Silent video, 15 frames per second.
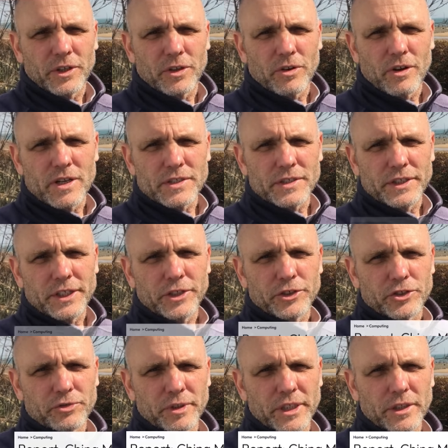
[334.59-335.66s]
across the
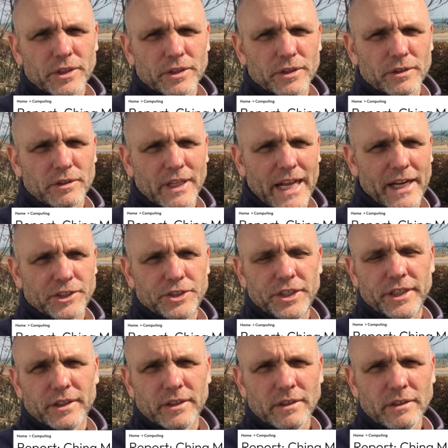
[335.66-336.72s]
industry to learn last
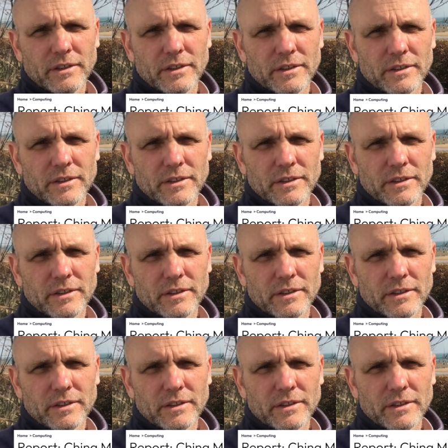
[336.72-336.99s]
year